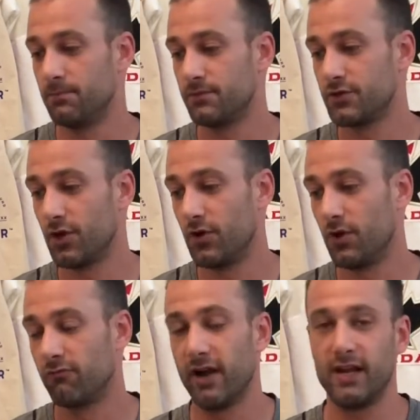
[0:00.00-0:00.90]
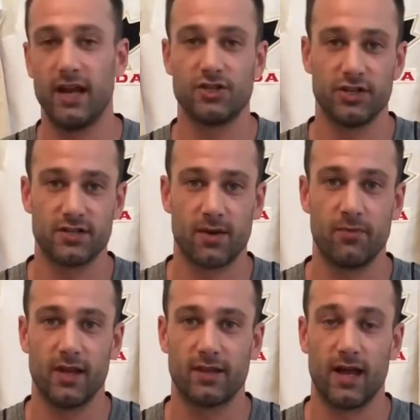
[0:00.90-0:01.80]
So irradiation is
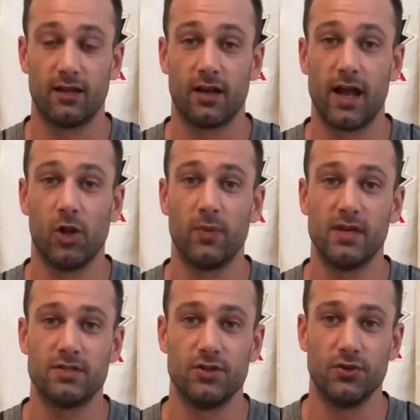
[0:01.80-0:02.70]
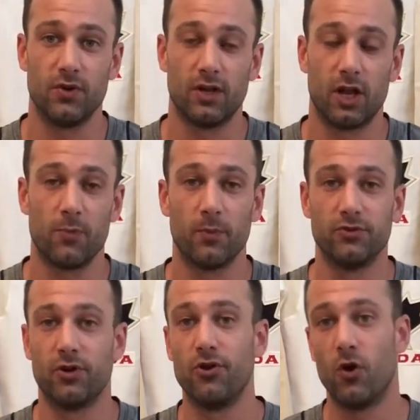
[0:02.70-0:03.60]
something that a lot of LPs do and a lot of people
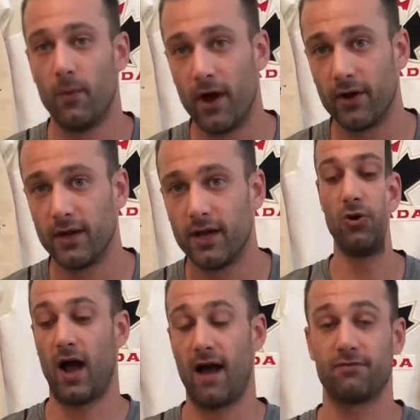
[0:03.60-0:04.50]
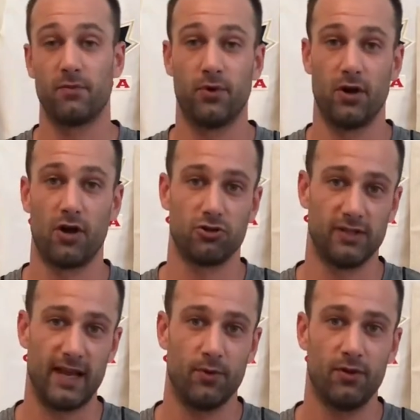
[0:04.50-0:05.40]
don't know about it. You don't have to put it on your
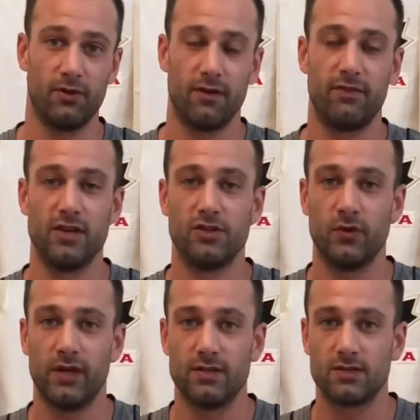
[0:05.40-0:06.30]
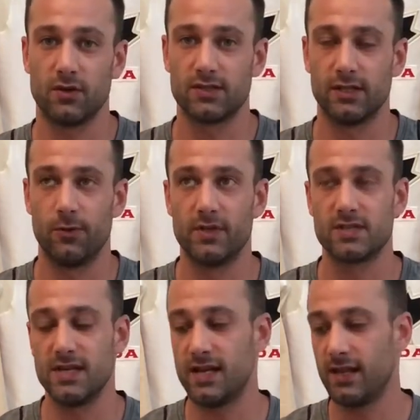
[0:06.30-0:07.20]
label if they do it, so it's a little bit
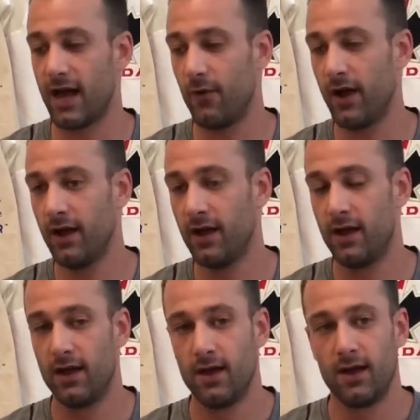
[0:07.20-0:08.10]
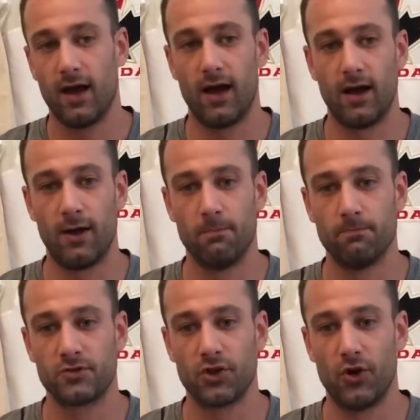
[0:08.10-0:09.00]
sneaky that way.
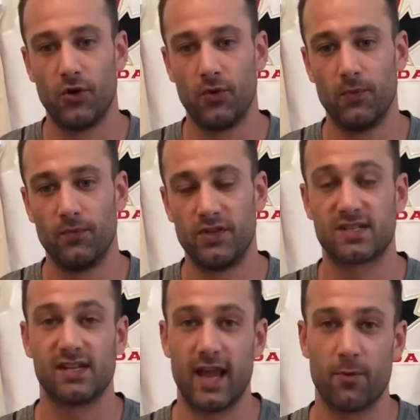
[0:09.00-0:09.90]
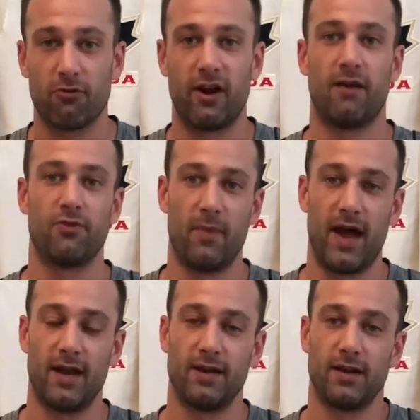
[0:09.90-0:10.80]
So disclaimer right off the
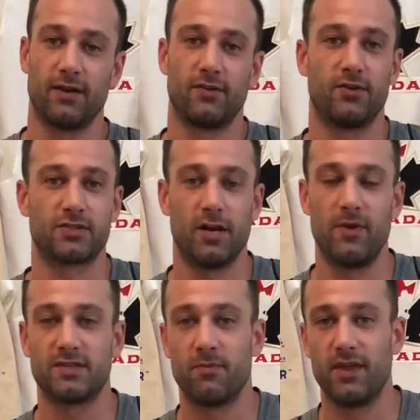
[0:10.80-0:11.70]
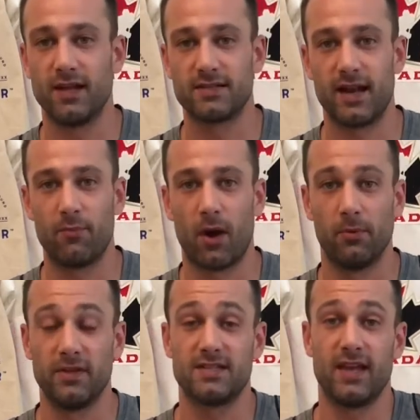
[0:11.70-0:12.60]
bat, there's going to be some things that I
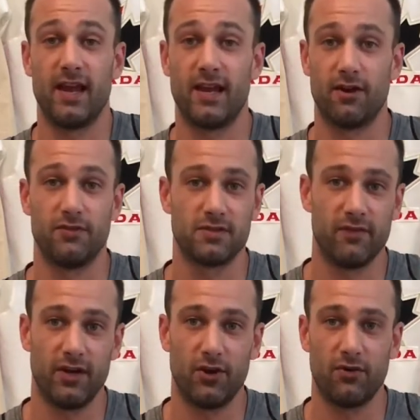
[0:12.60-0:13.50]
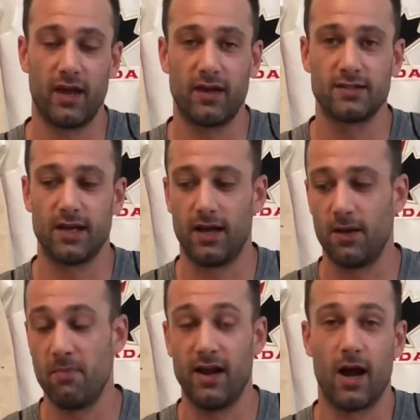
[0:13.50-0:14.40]
probably say here in this video that
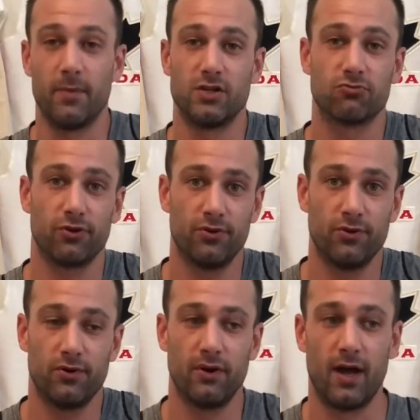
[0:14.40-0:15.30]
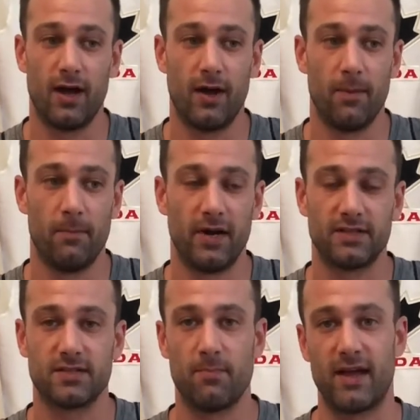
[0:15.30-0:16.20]
may not be true, but
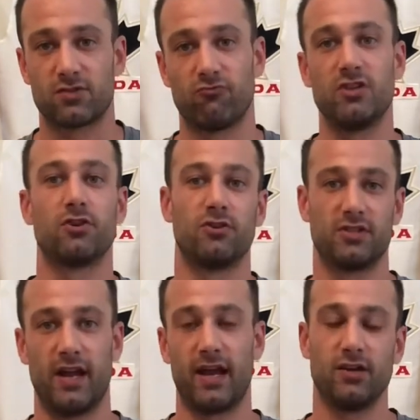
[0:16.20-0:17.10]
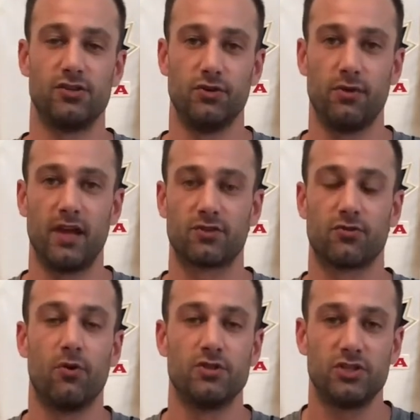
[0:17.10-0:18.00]
it's the best research that I could do. Things
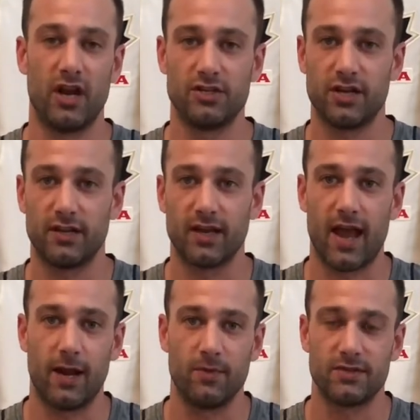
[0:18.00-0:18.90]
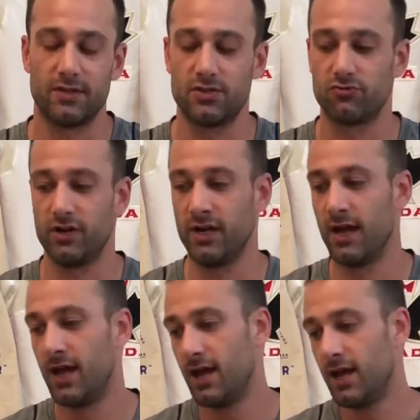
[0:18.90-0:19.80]
are always changing in the cannabis industry.
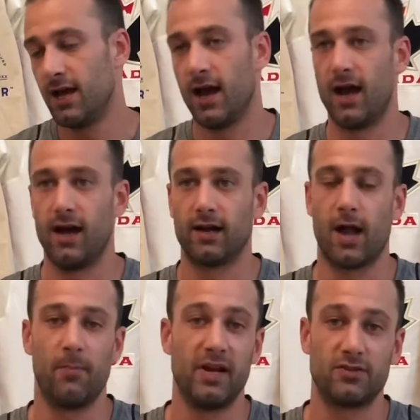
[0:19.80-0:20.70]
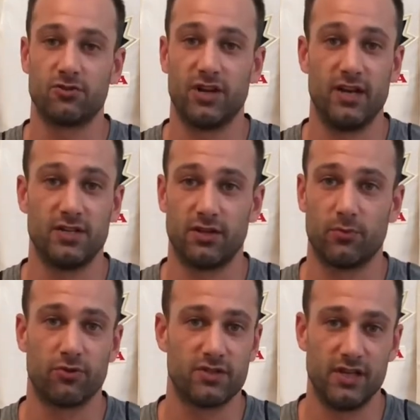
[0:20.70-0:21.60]
Companies are changing their
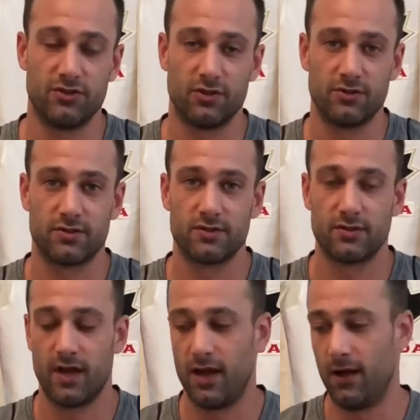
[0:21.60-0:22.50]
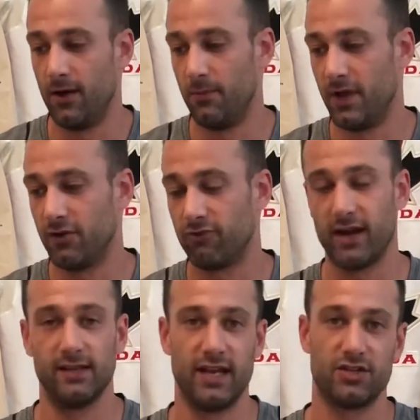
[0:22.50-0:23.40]
procedures, and
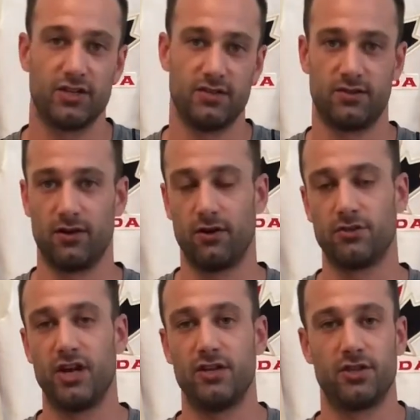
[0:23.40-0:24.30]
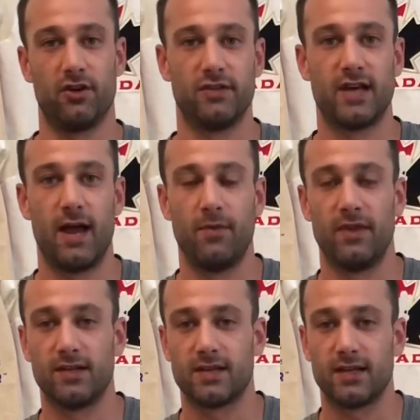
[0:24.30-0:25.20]
regulations are changing all the time and
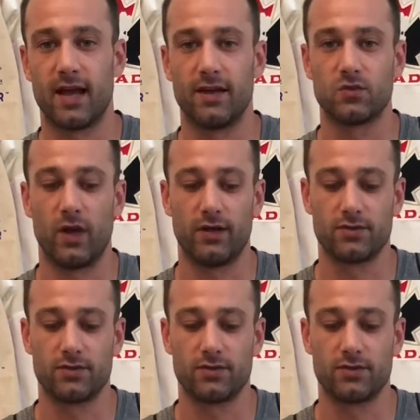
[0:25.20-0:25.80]
things like that as well.